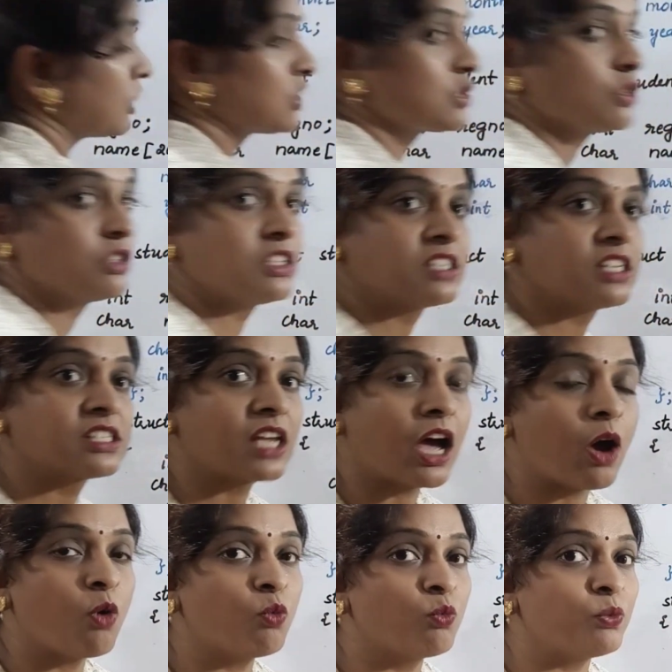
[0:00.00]
So this is
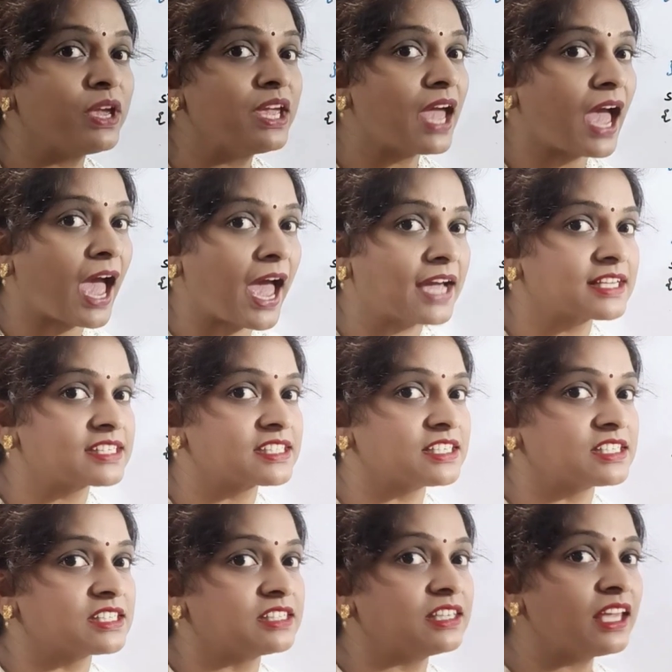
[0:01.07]
how we
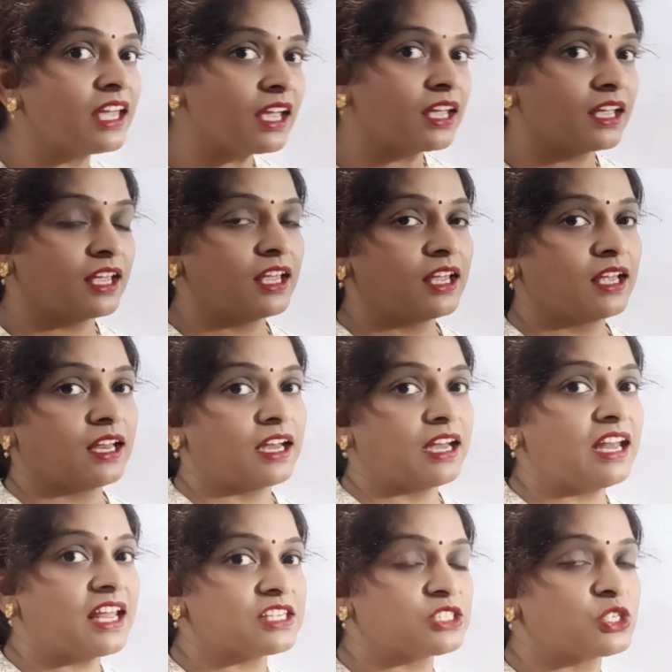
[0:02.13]
access the
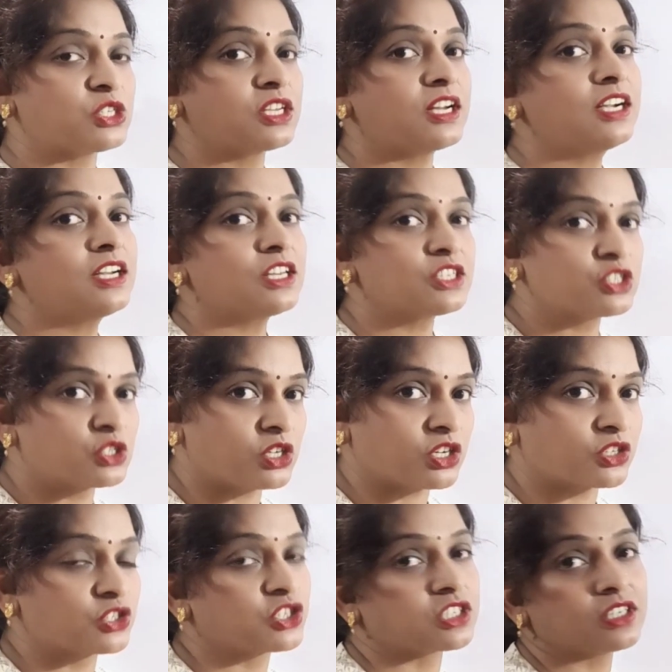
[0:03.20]
nested
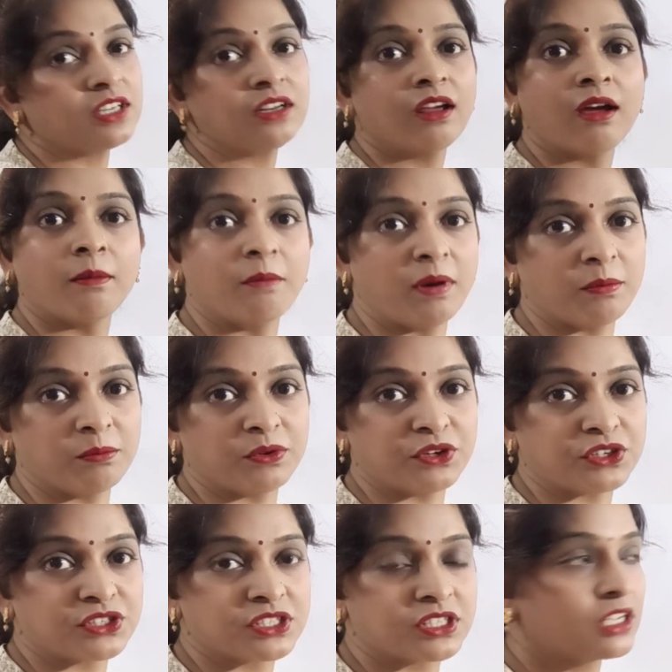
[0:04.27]
structure
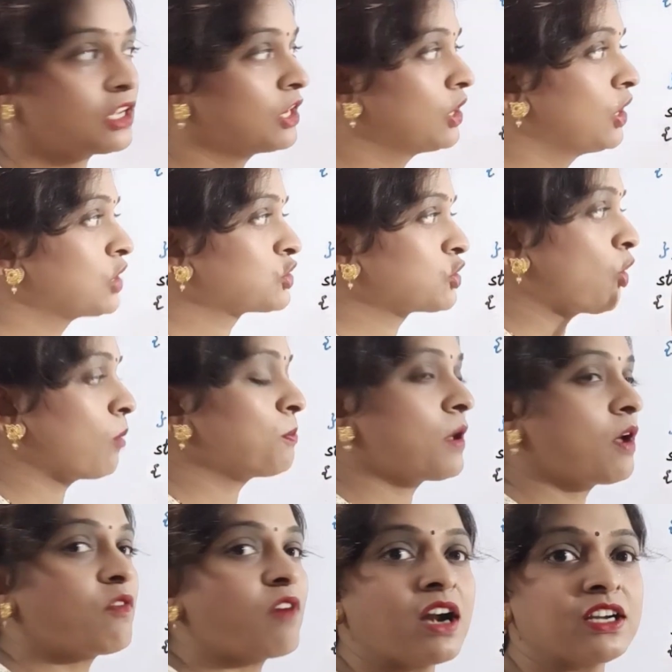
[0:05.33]
members. So hope you
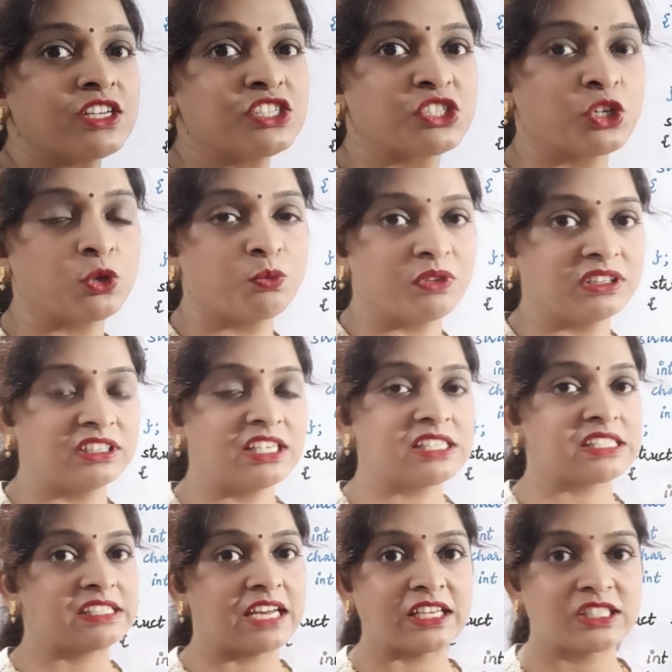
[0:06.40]
have understood with
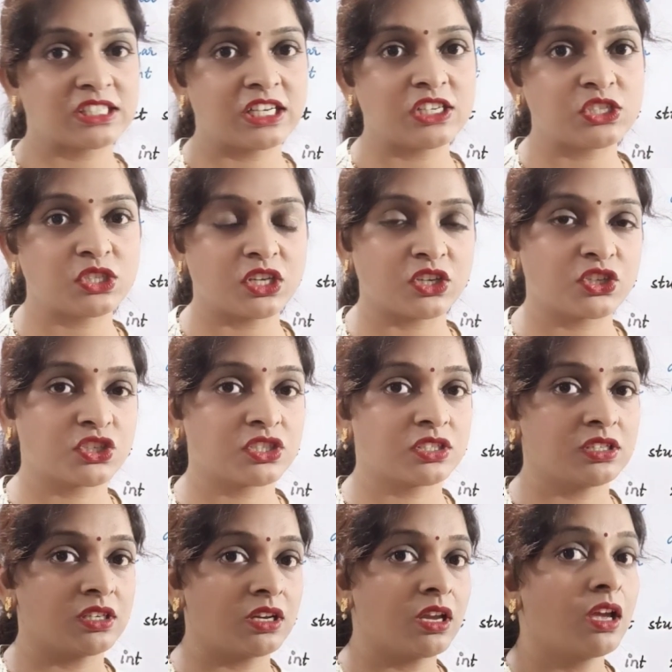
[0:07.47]
this nested
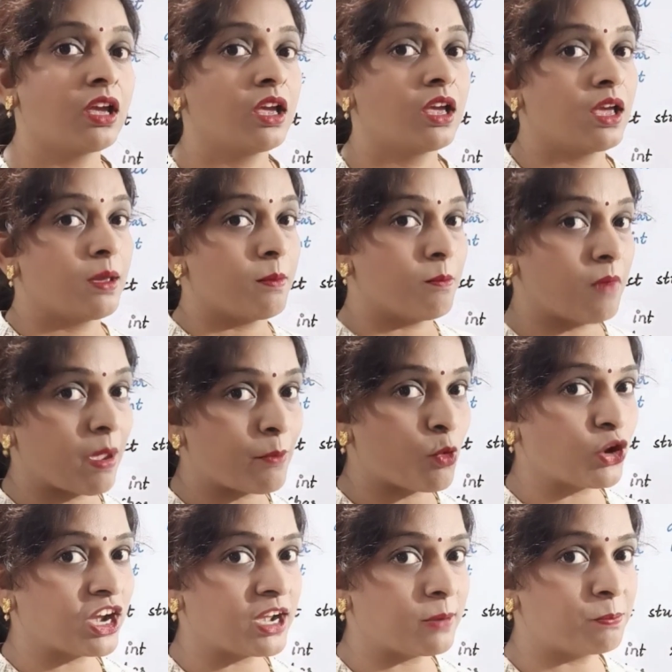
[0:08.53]
structure,
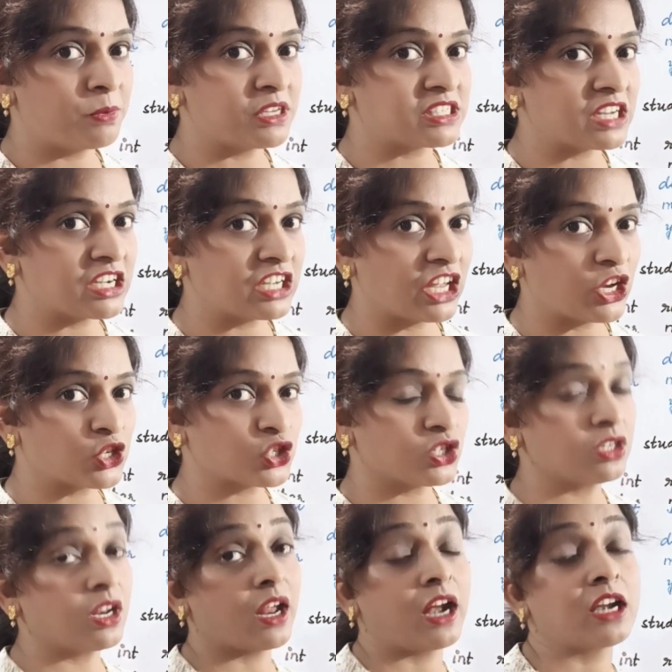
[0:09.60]
memory
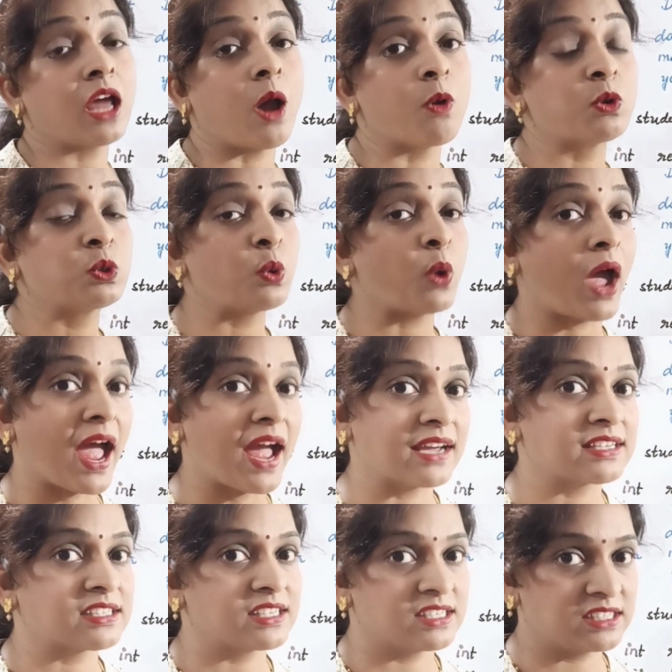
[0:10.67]
representation and how to
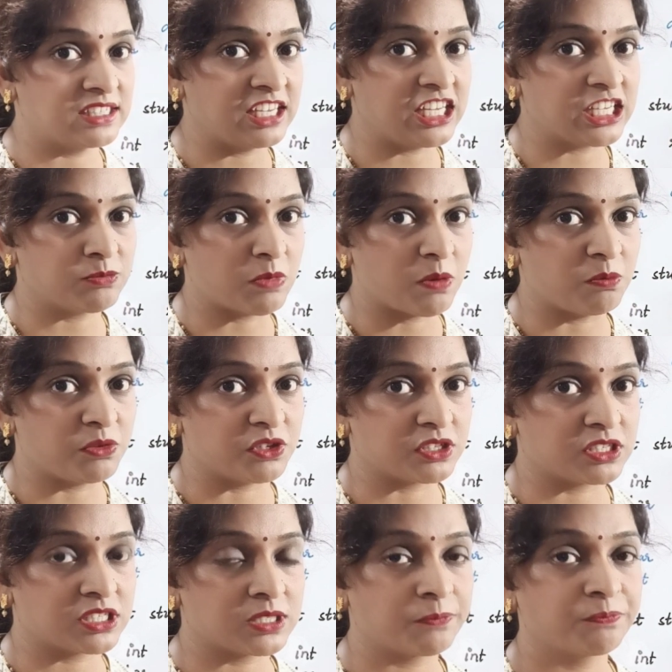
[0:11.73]
access these
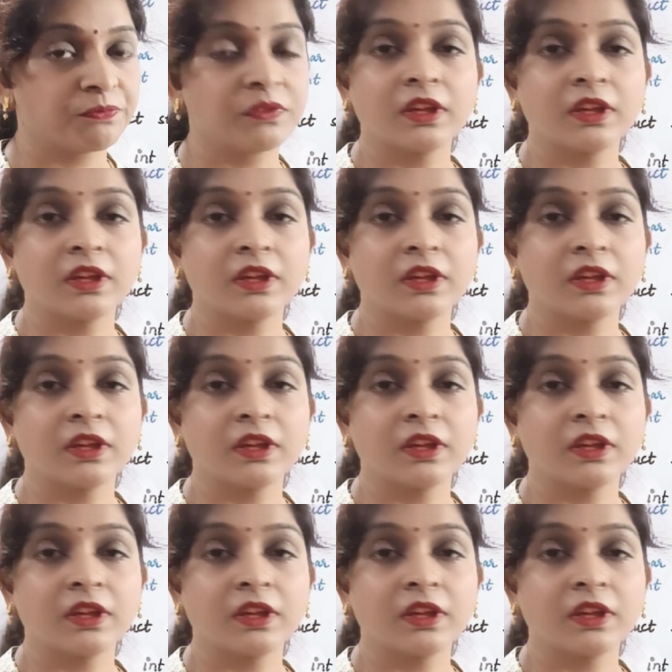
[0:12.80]
members.